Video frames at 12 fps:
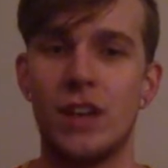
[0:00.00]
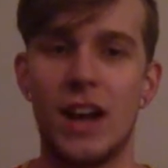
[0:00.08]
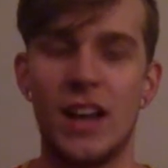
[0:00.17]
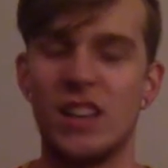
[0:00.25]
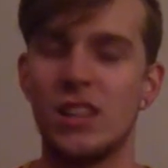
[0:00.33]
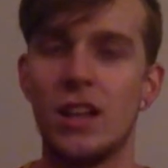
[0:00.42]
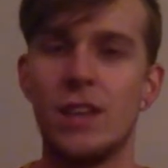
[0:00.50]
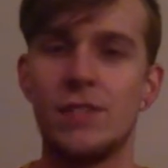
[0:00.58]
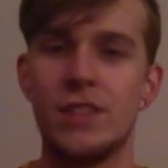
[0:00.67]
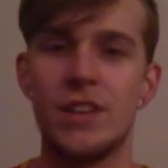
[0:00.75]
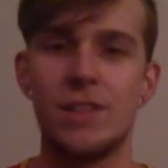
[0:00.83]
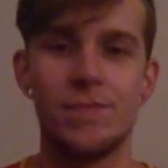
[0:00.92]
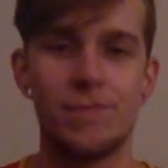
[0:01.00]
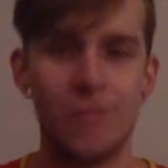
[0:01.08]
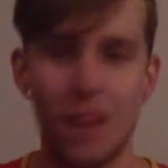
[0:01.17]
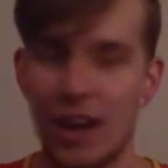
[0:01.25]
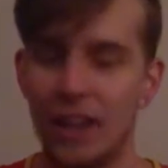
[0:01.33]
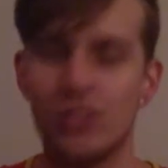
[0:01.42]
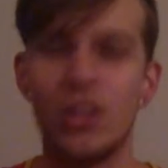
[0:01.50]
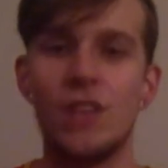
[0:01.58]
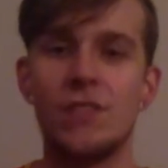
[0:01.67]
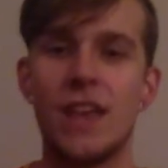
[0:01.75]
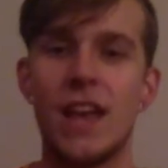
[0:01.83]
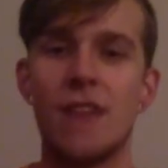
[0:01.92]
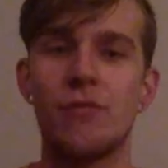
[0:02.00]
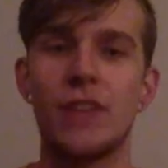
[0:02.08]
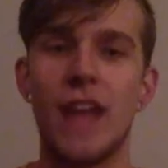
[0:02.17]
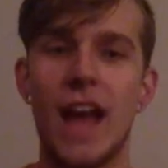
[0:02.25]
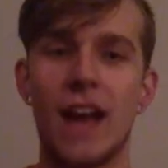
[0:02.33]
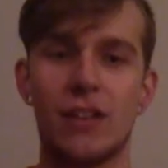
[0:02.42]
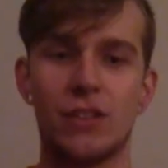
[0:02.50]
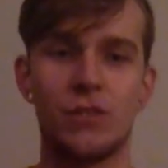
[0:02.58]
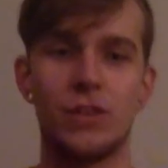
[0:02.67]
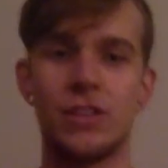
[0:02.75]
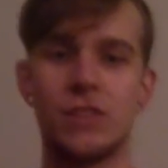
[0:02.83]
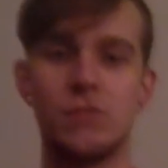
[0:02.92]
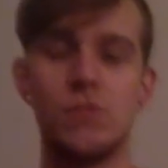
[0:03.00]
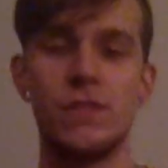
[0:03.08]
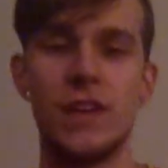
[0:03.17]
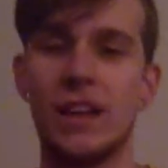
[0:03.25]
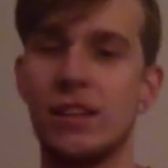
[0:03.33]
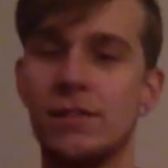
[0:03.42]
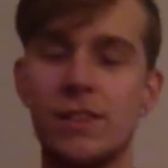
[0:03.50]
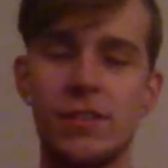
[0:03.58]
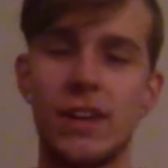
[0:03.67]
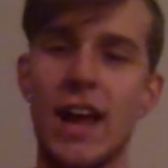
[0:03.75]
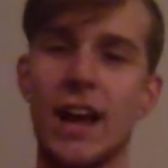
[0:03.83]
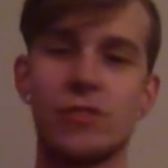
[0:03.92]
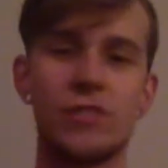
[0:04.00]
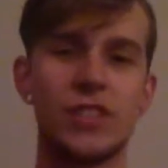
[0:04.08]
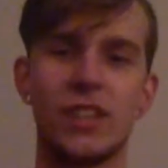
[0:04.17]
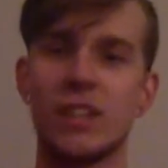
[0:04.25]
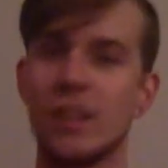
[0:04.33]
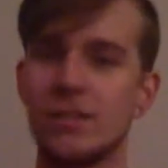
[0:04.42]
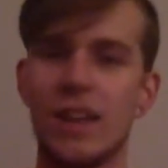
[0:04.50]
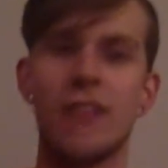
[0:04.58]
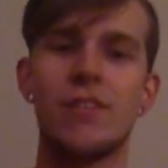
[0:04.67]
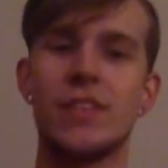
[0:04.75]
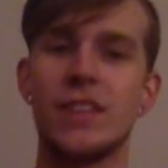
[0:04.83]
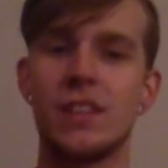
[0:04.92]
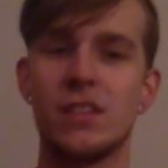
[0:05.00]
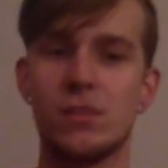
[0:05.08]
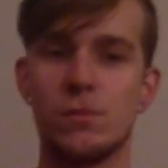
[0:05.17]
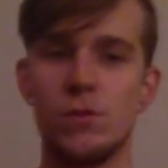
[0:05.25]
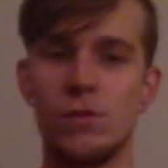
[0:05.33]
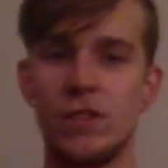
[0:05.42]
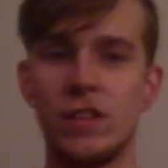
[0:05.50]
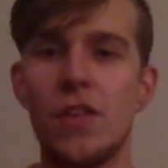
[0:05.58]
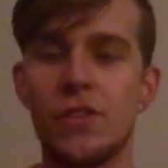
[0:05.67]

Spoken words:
I loved it. I loved every actor in this movie. I loved every actress. I loved everything in this movie.